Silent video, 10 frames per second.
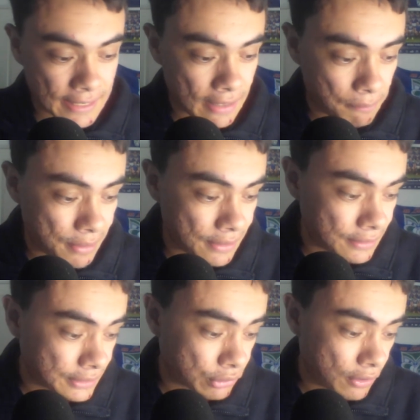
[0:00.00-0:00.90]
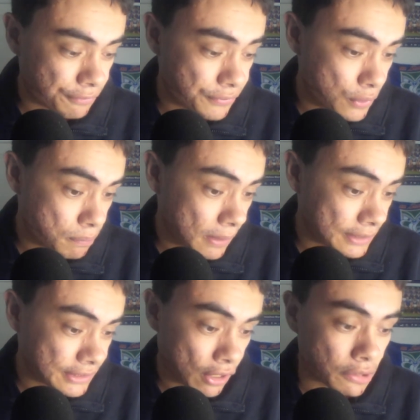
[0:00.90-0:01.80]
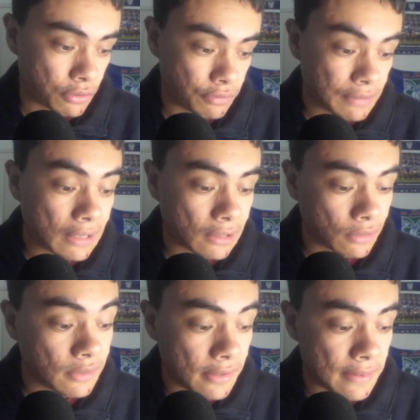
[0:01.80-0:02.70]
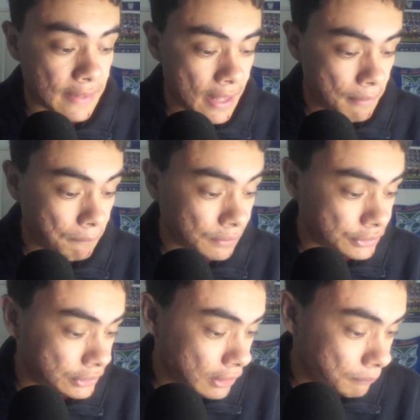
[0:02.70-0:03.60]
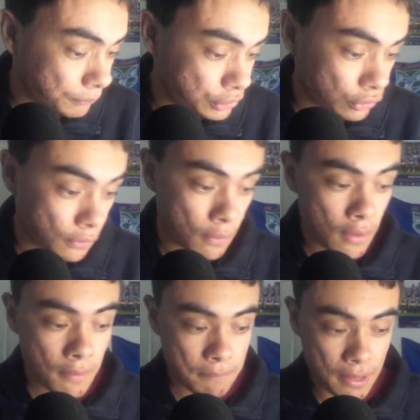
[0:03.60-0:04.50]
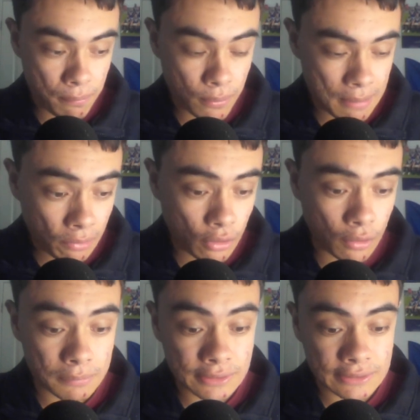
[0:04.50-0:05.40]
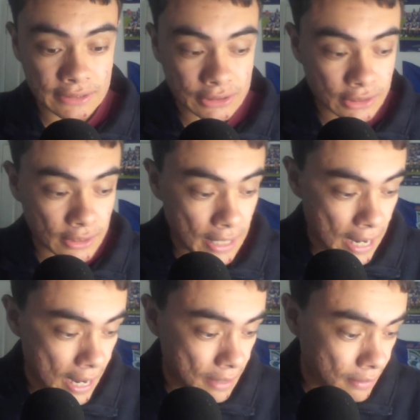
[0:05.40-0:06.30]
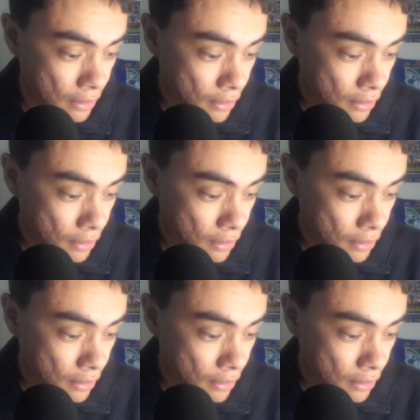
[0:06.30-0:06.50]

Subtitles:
I mean, there's quite a few players that I could have included in there, which I'm sure people come in the comment section and